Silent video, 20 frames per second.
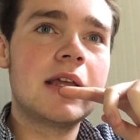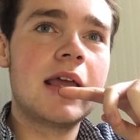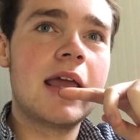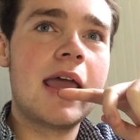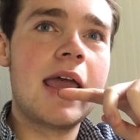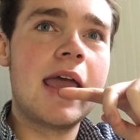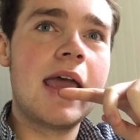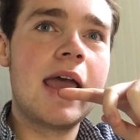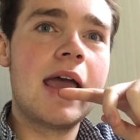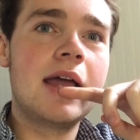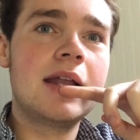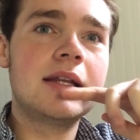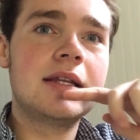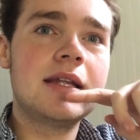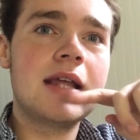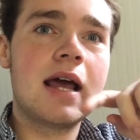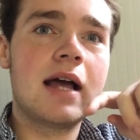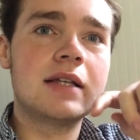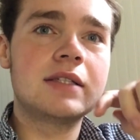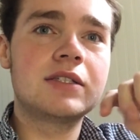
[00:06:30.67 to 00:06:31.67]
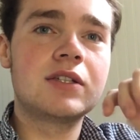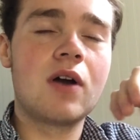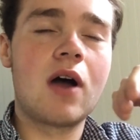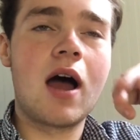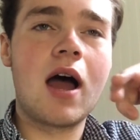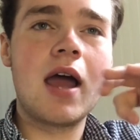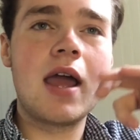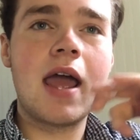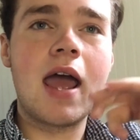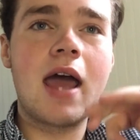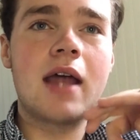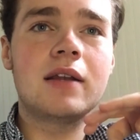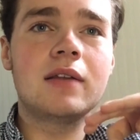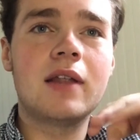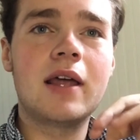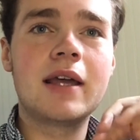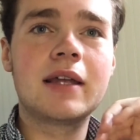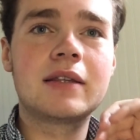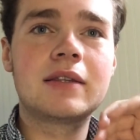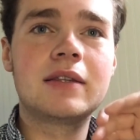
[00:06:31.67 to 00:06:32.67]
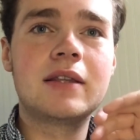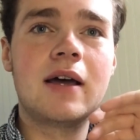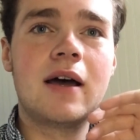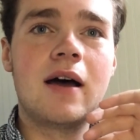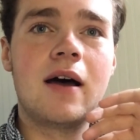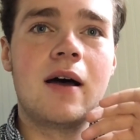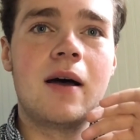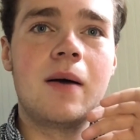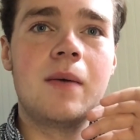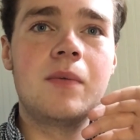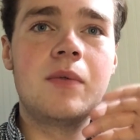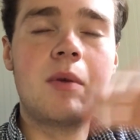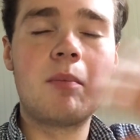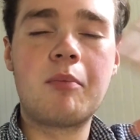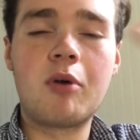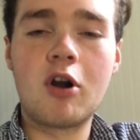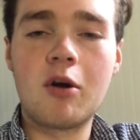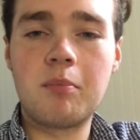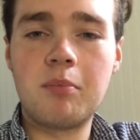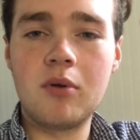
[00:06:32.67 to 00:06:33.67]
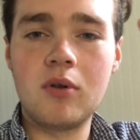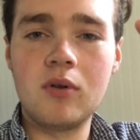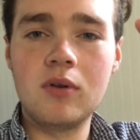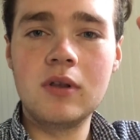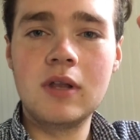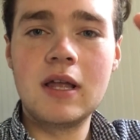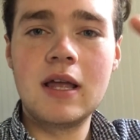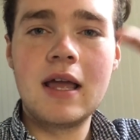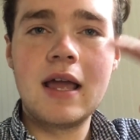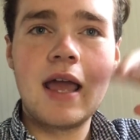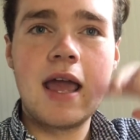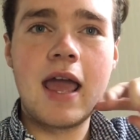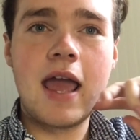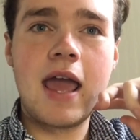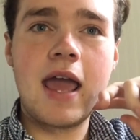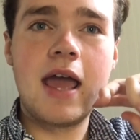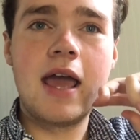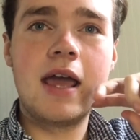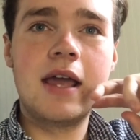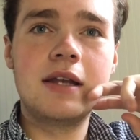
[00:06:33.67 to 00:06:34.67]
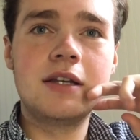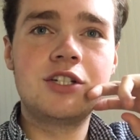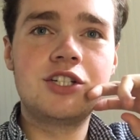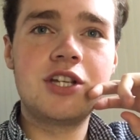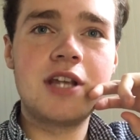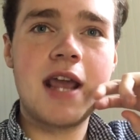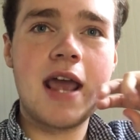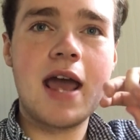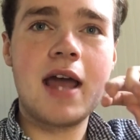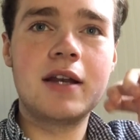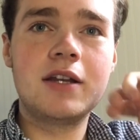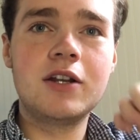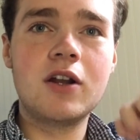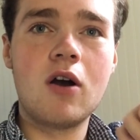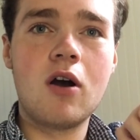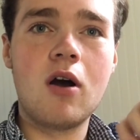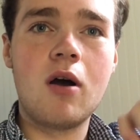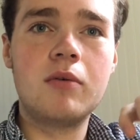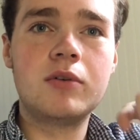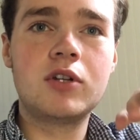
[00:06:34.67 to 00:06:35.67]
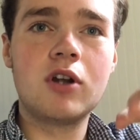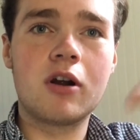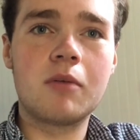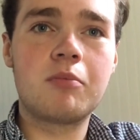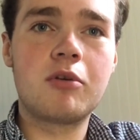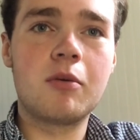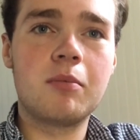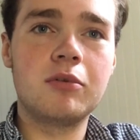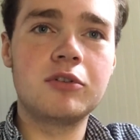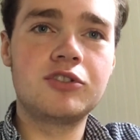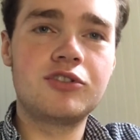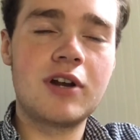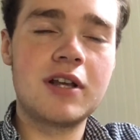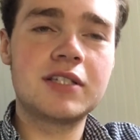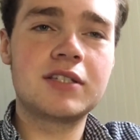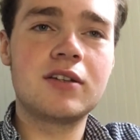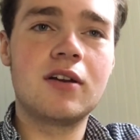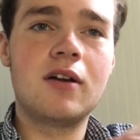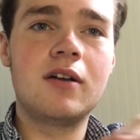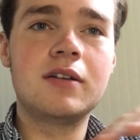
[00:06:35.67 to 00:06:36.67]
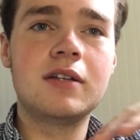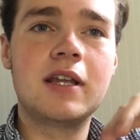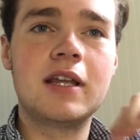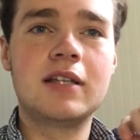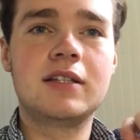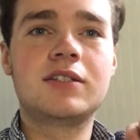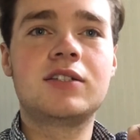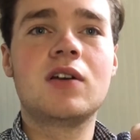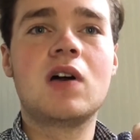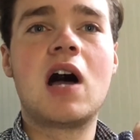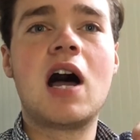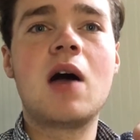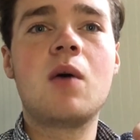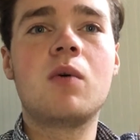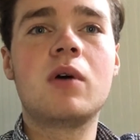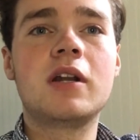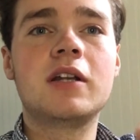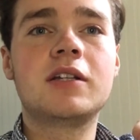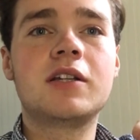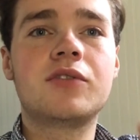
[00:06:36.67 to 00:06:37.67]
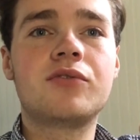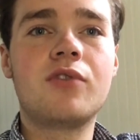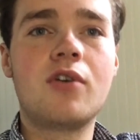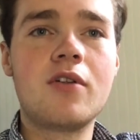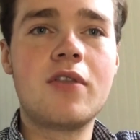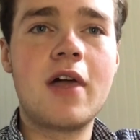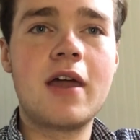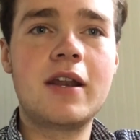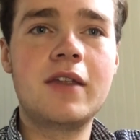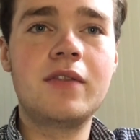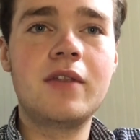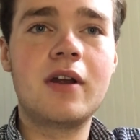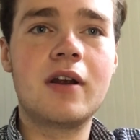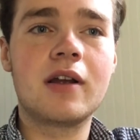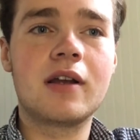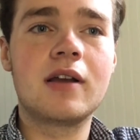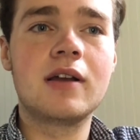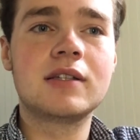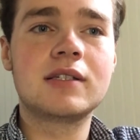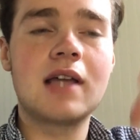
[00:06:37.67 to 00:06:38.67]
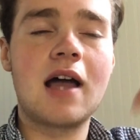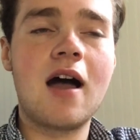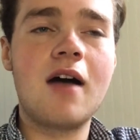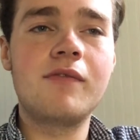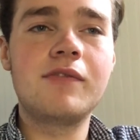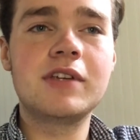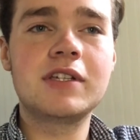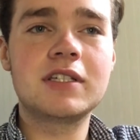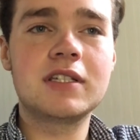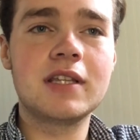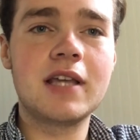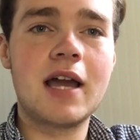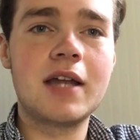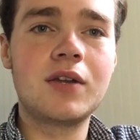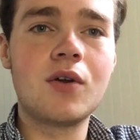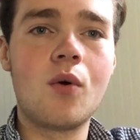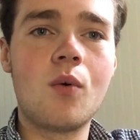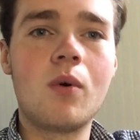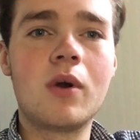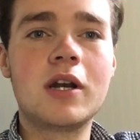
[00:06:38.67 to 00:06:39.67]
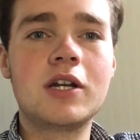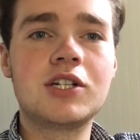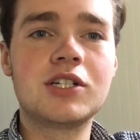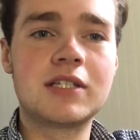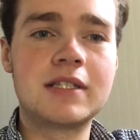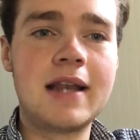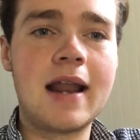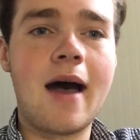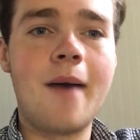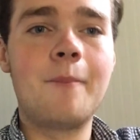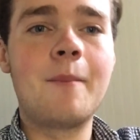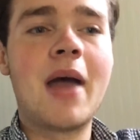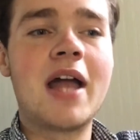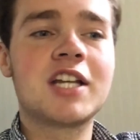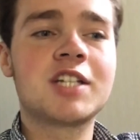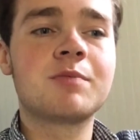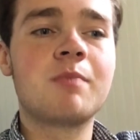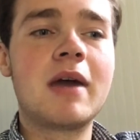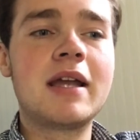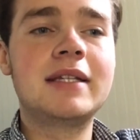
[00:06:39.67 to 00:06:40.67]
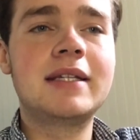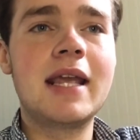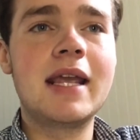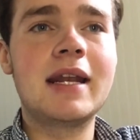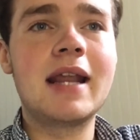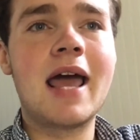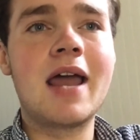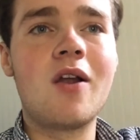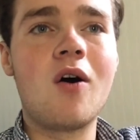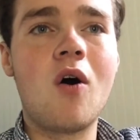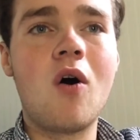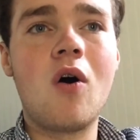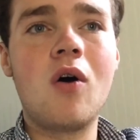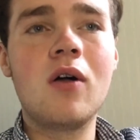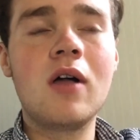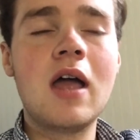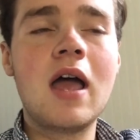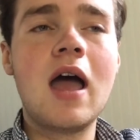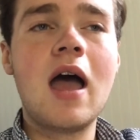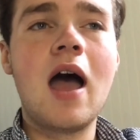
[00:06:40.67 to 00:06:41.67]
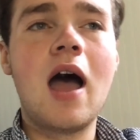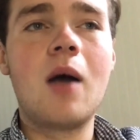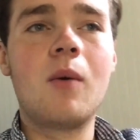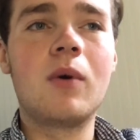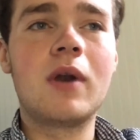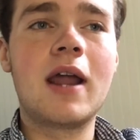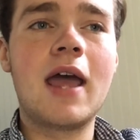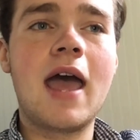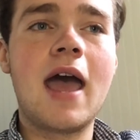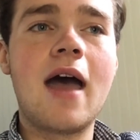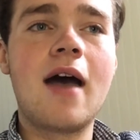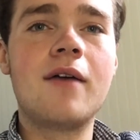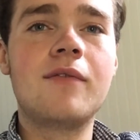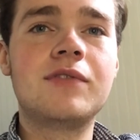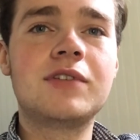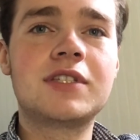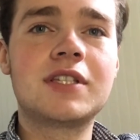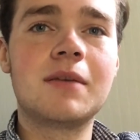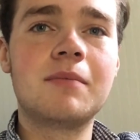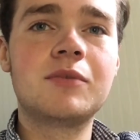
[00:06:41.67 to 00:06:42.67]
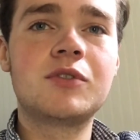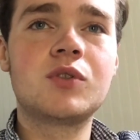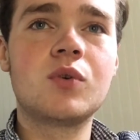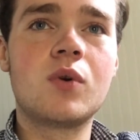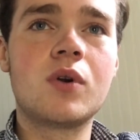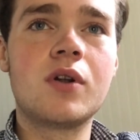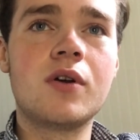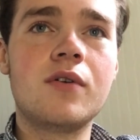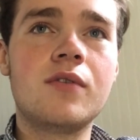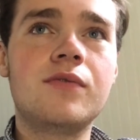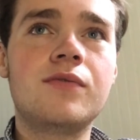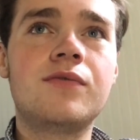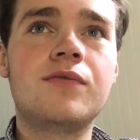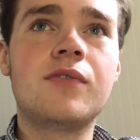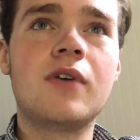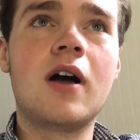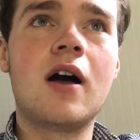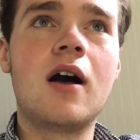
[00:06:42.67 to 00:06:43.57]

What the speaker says: yeah, so I had like the purple, and she had, you know, a dark purple dress on, and so I wanted to throw that in there because obviously I don't want to just not match my date at all. I want to have some sort of,